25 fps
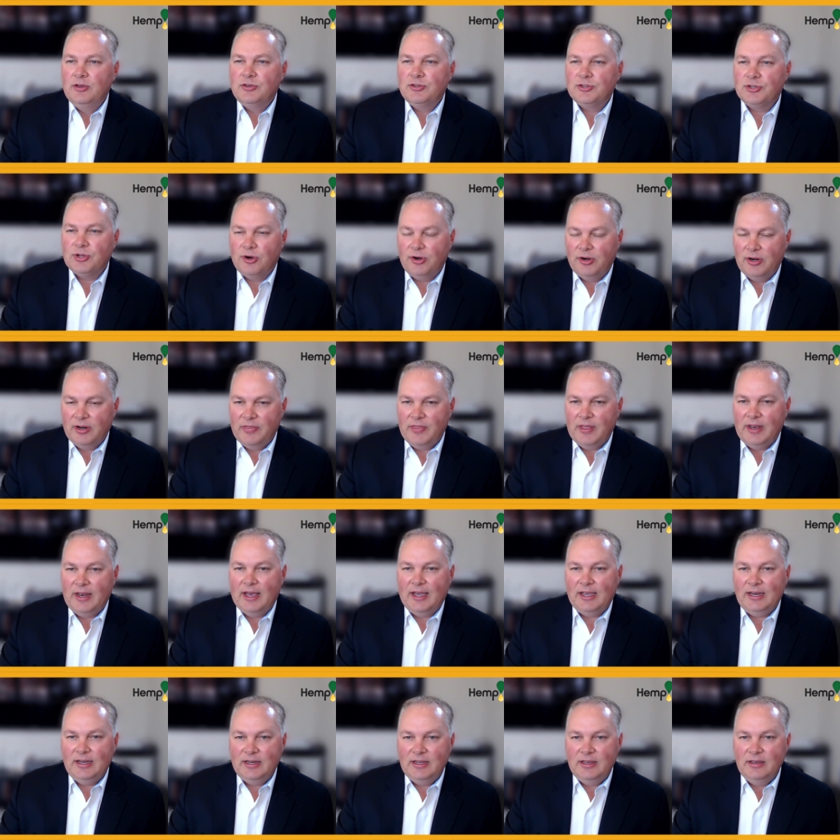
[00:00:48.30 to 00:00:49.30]
started in the
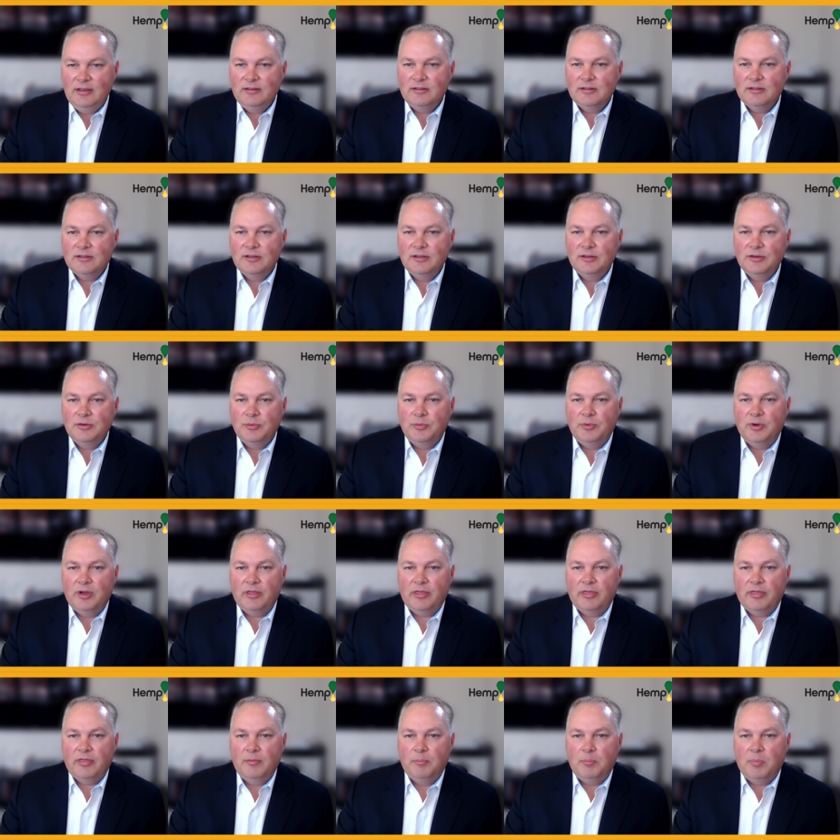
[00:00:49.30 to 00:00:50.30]
90s
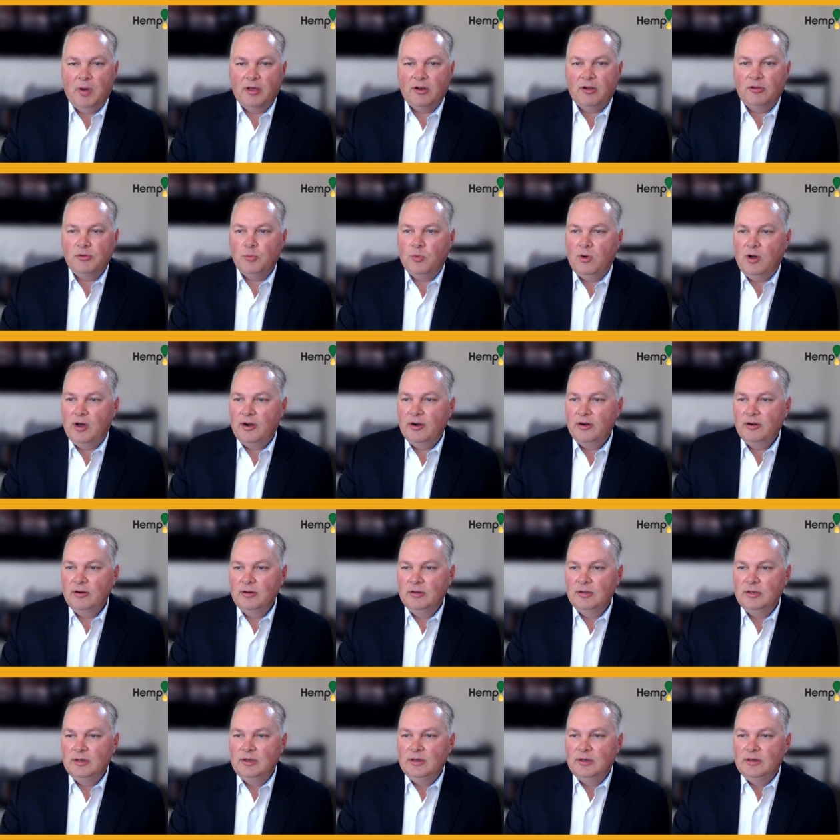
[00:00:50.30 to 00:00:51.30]
with bottled
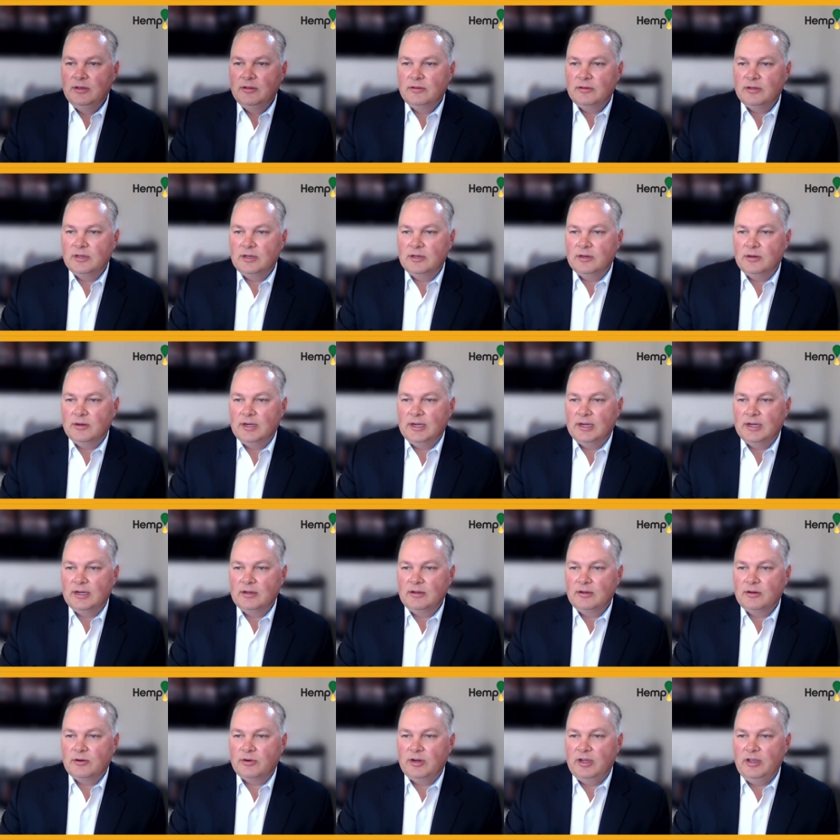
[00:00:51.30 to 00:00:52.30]
water. So
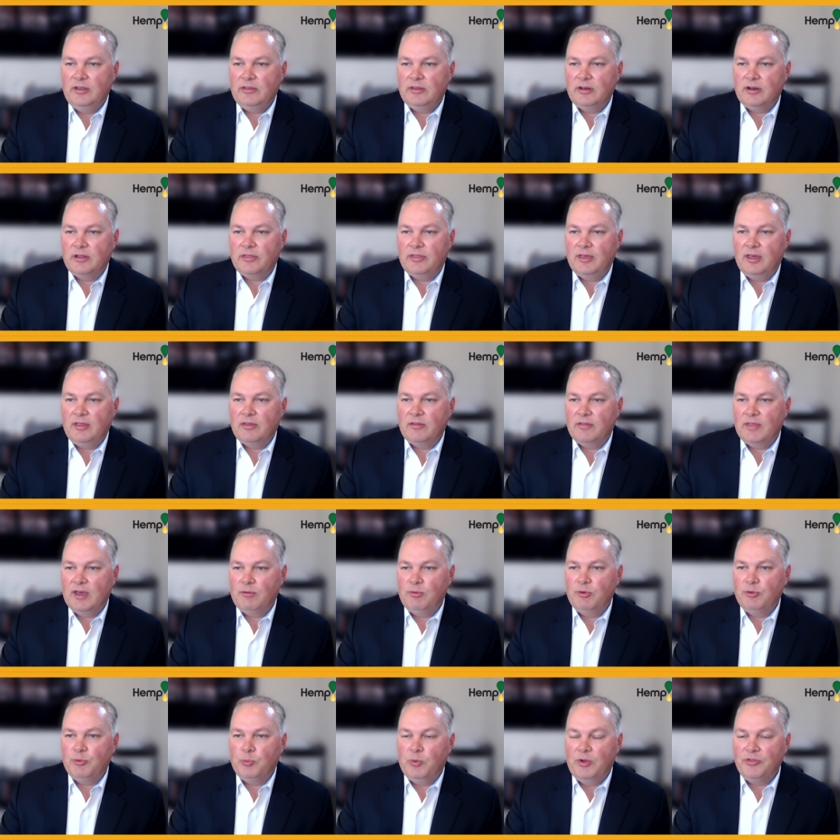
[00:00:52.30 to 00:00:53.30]
uh, crazy to think that that
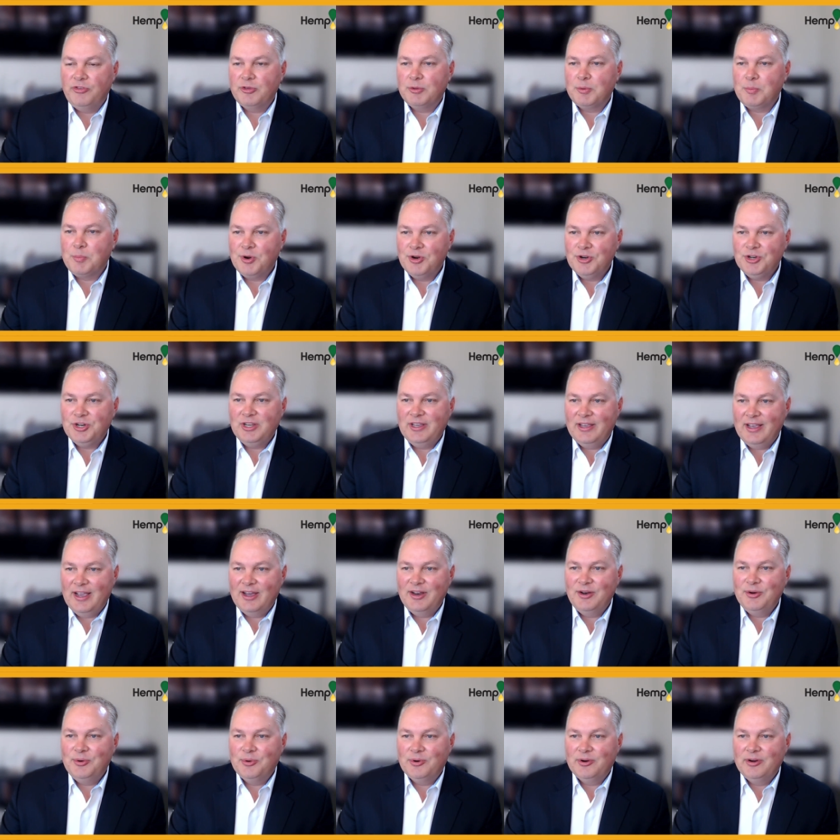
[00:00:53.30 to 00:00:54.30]
was once an emerging
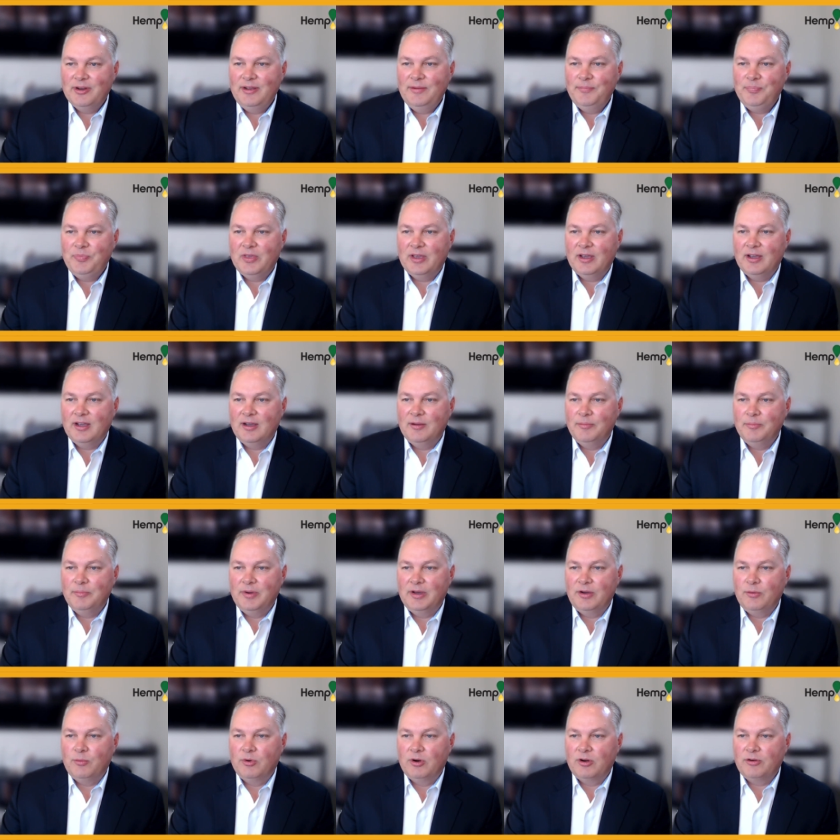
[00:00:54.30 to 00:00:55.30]
category, um,
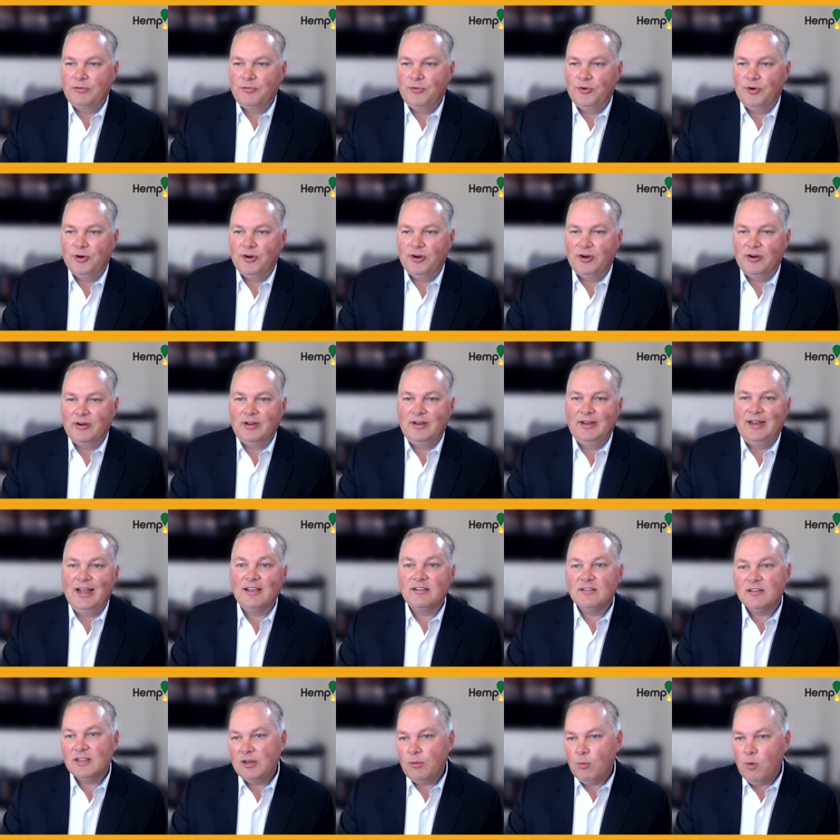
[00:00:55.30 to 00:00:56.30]
but worked for
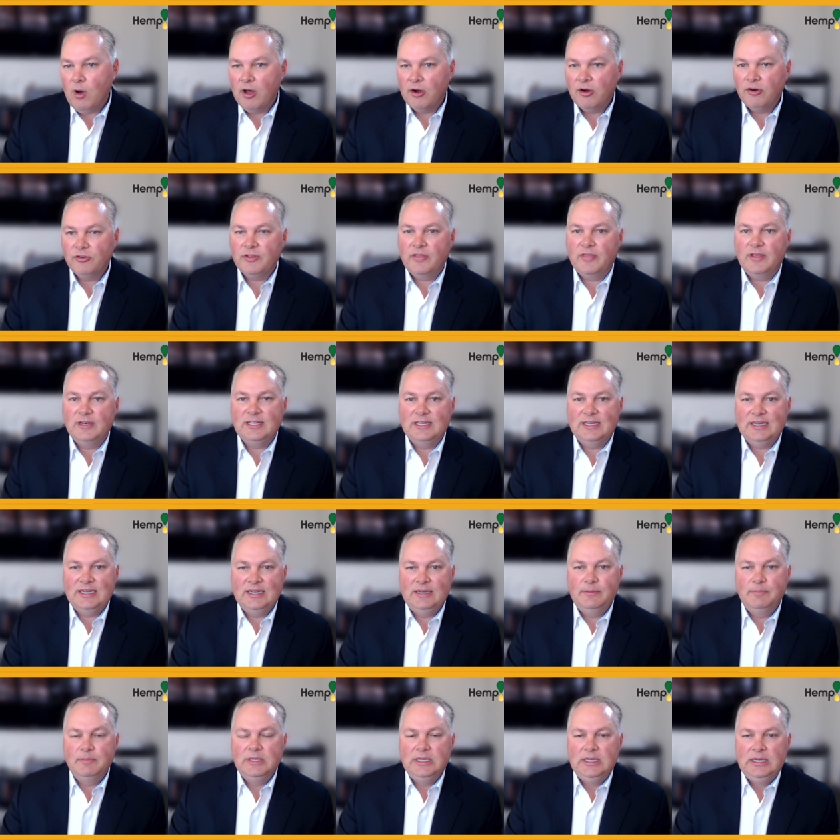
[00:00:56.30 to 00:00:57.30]
Nestle Waters at the
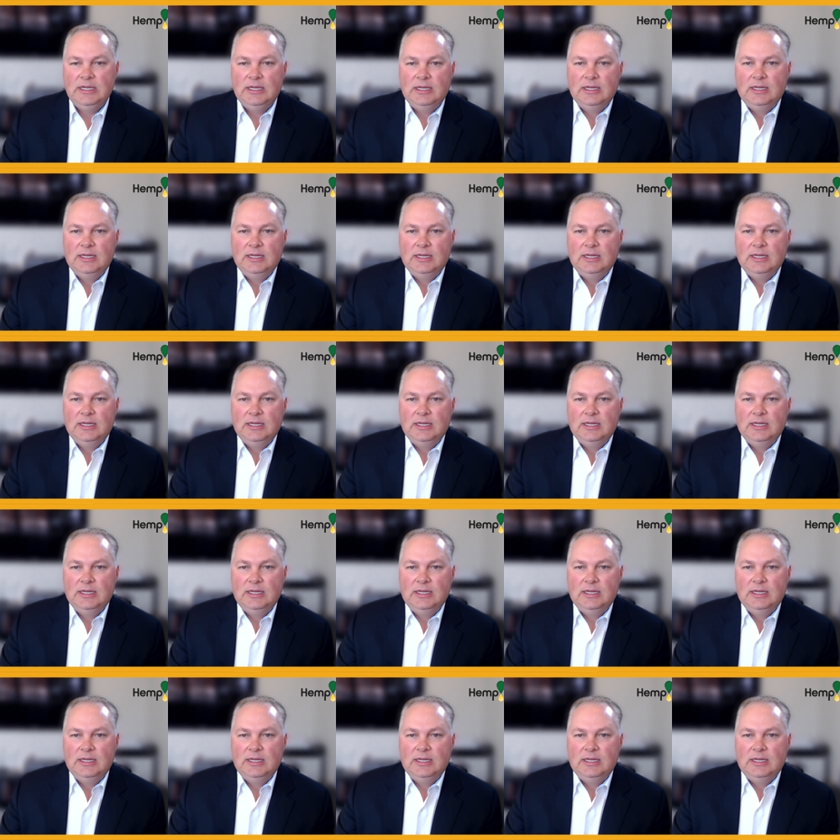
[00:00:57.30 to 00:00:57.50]
time.